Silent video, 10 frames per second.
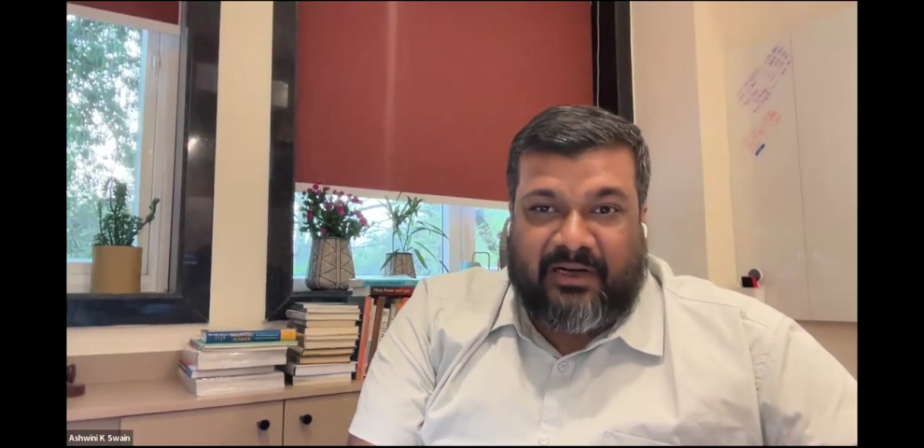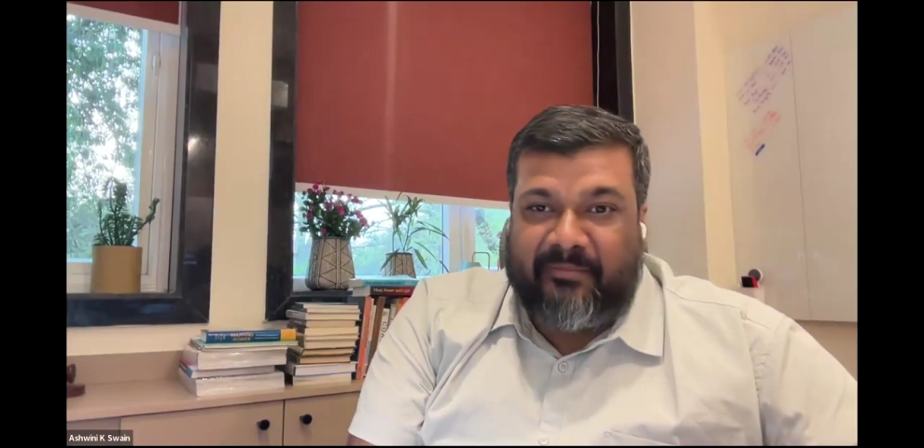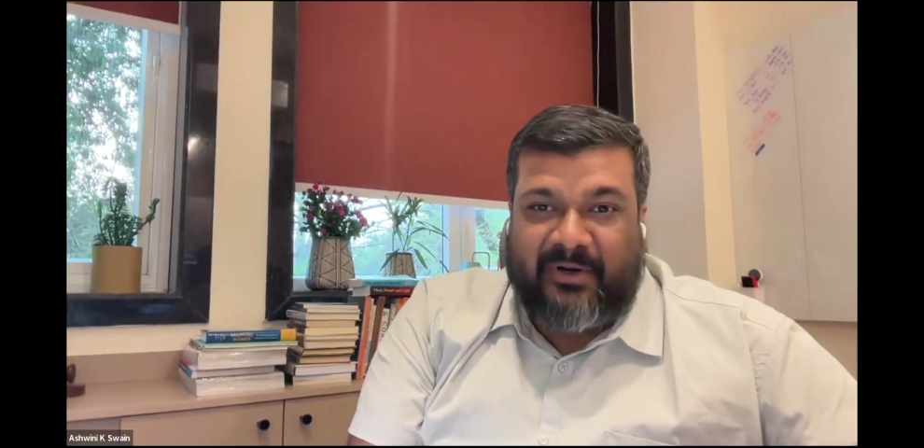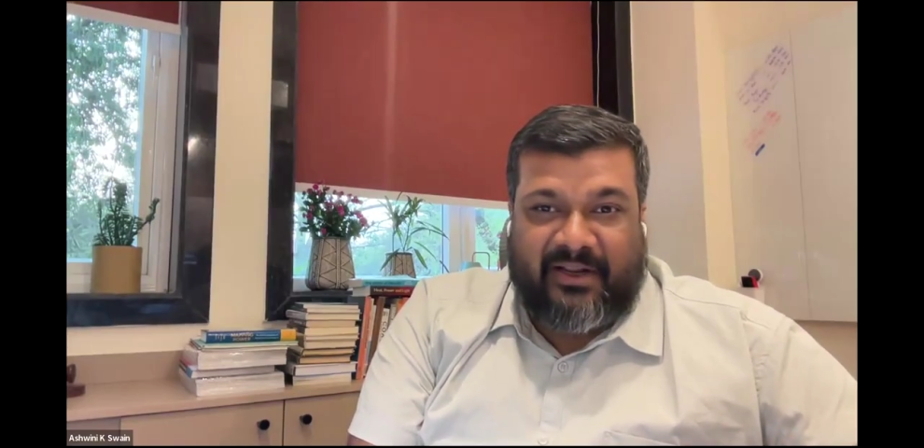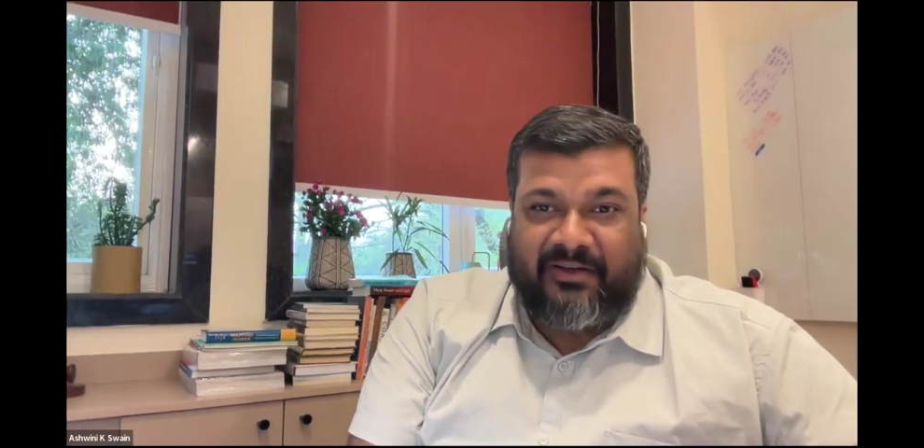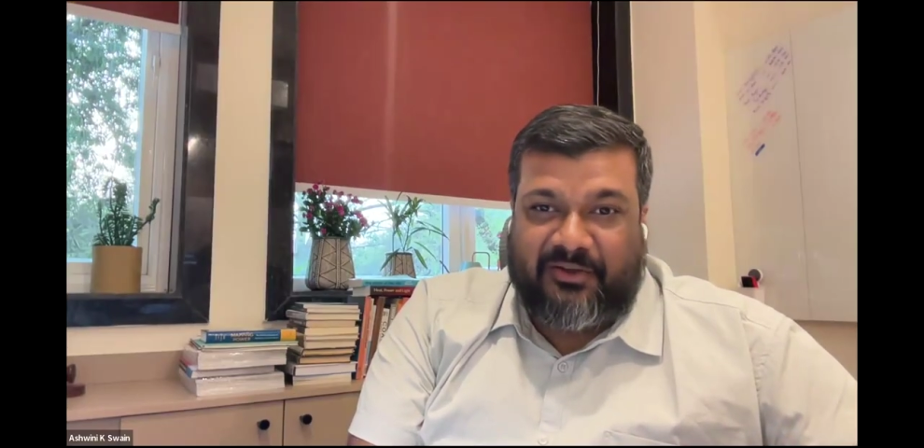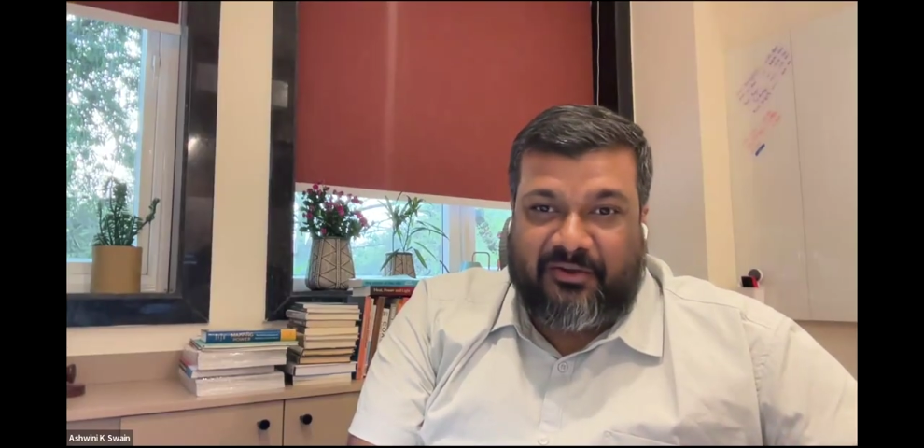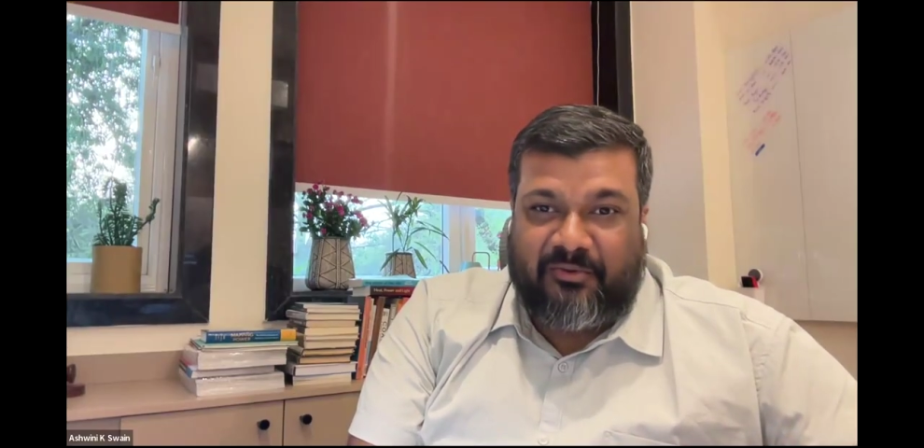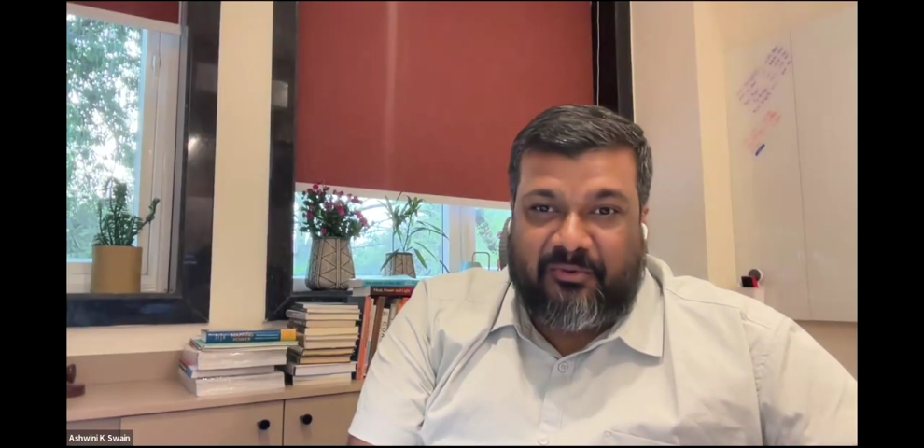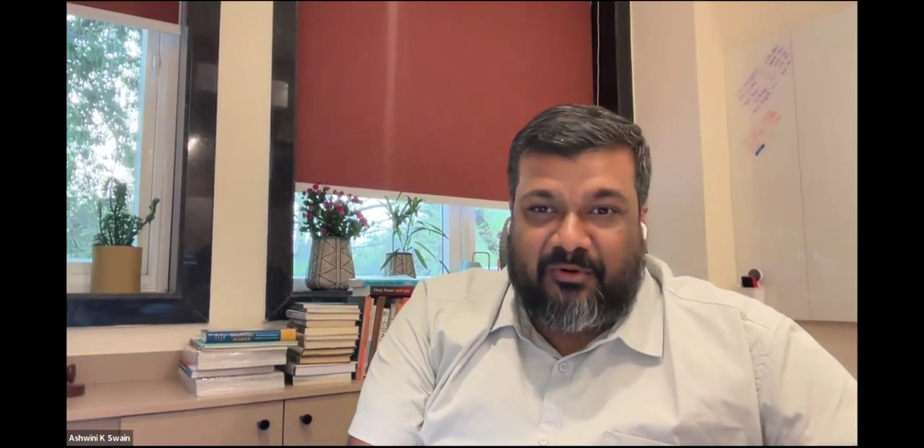climate
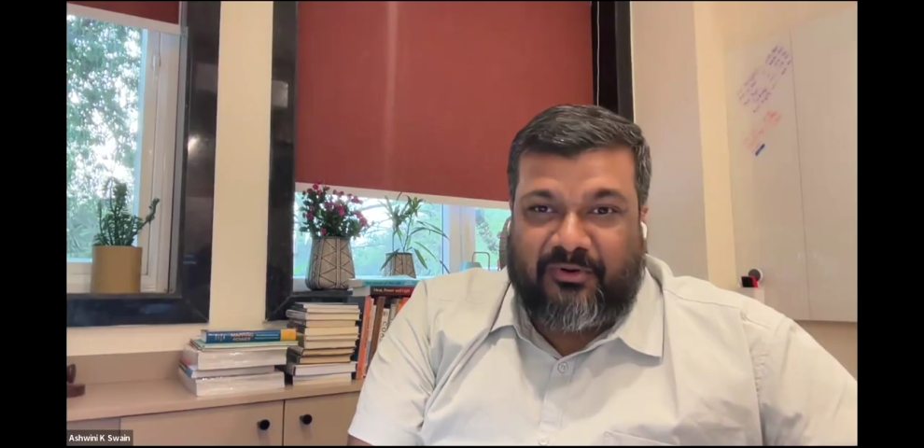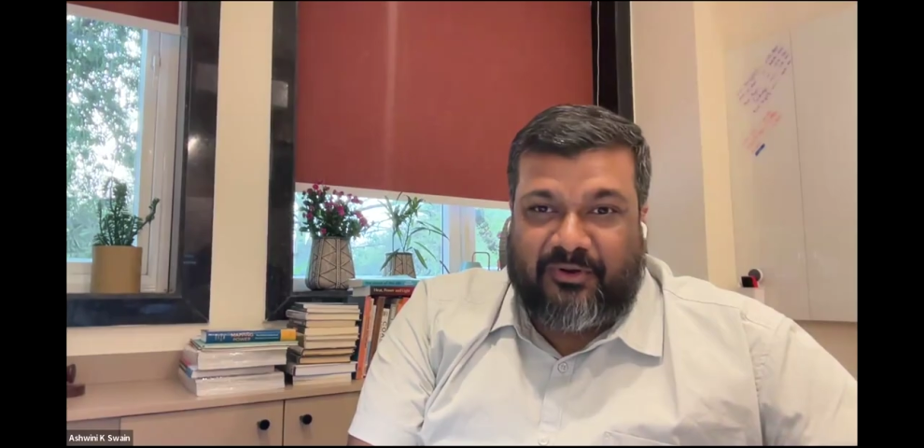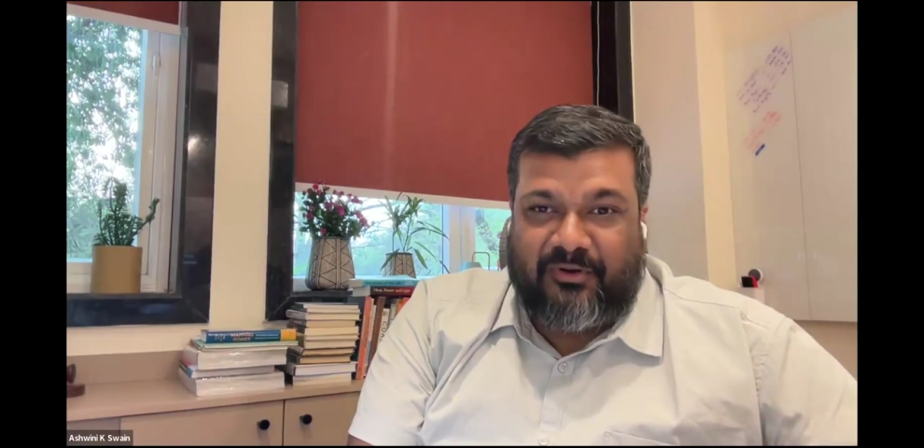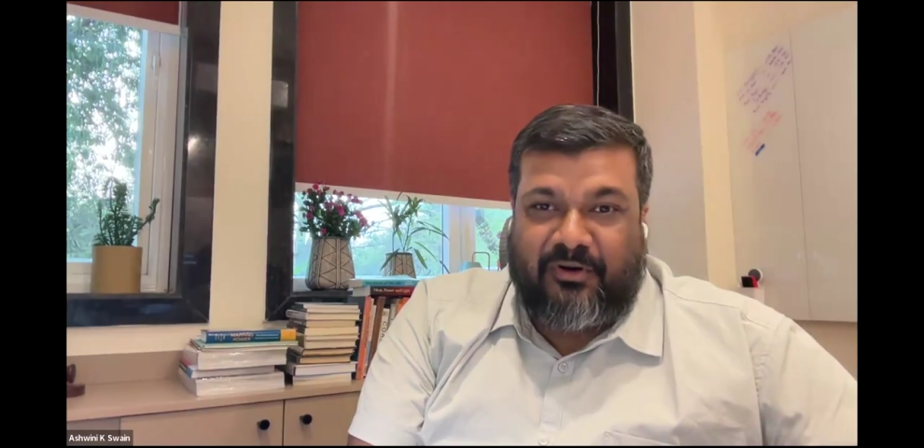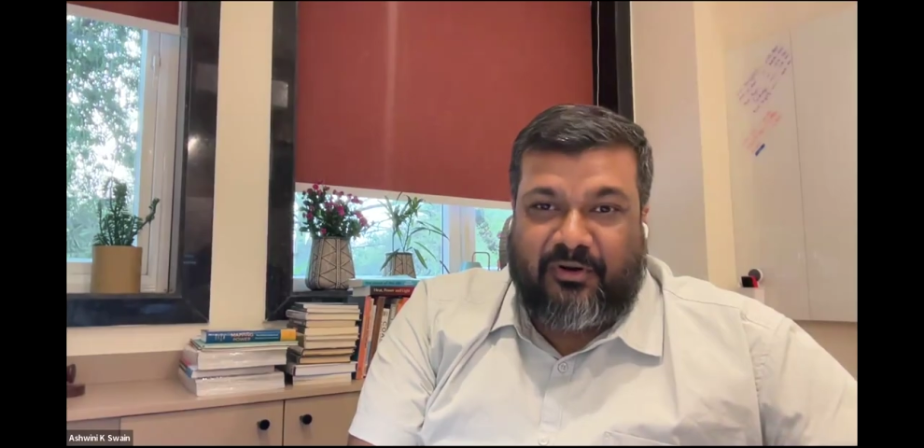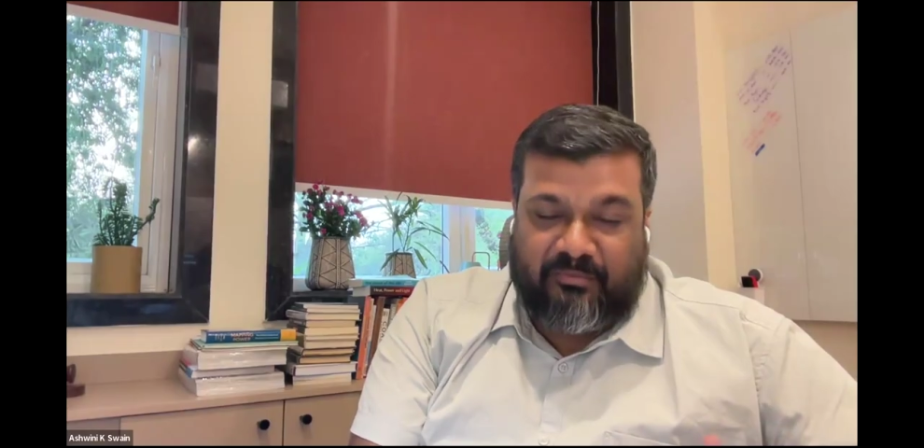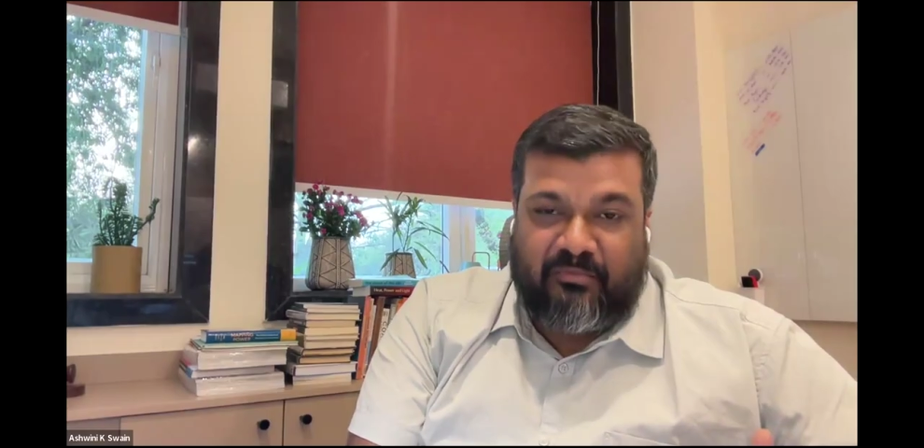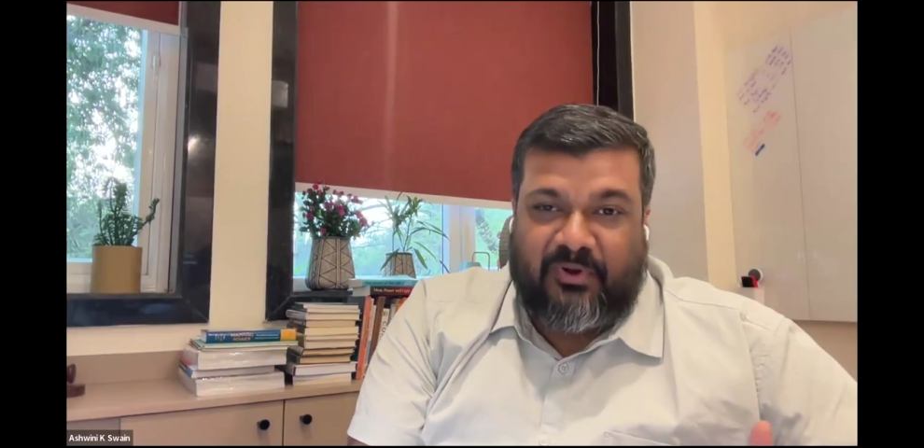action goals or